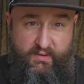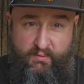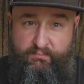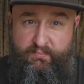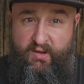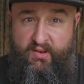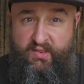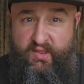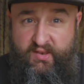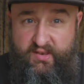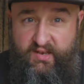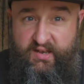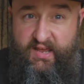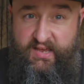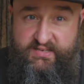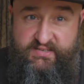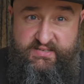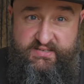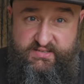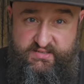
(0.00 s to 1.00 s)
But
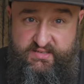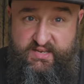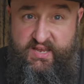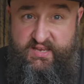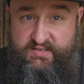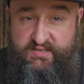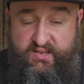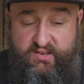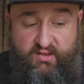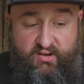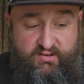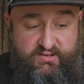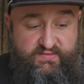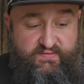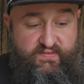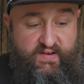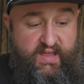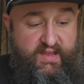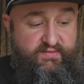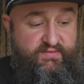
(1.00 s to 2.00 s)
nonetheless, it's a nice
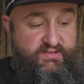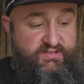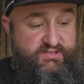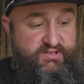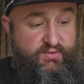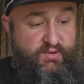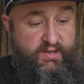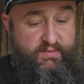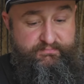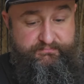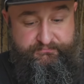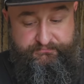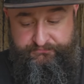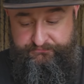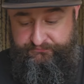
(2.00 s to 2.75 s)
flavour to it.